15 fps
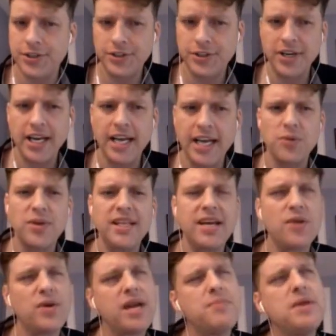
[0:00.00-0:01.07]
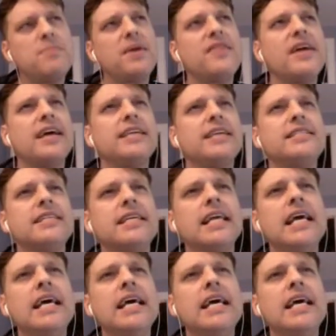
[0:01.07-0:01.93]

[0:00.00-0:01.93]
Okay, and what I, what I mean by that is that